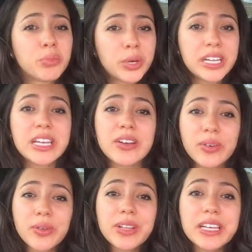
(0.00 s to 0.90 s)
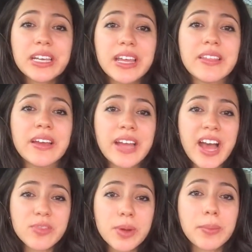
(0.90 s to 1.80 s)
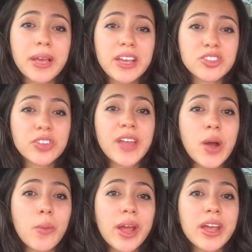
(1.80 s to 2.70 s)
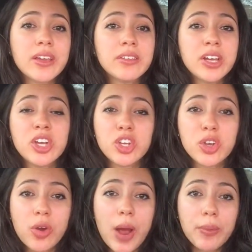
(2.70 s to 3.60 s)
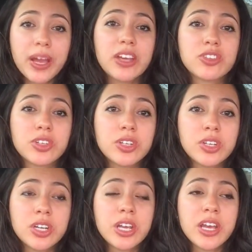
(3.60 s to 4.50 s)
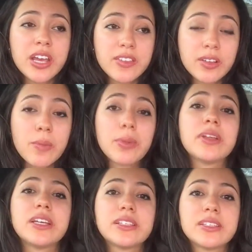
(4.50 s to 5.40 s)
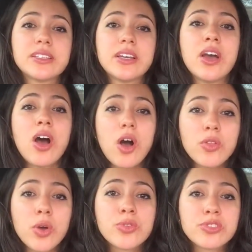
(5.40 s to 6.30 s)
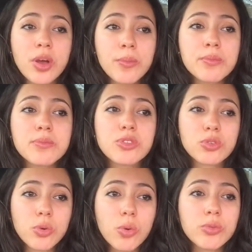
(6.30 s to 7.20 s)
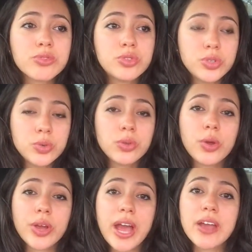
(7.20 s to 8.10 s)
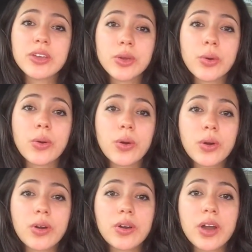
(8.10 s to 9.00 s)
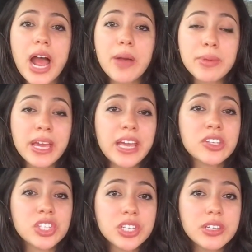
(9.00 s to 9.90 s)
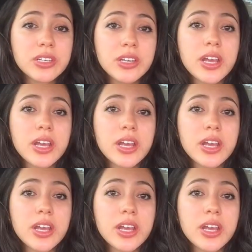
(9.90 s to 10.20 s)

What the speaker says: pretty early in the CASPA application. That way your application is complete. Although some schools do look at your application,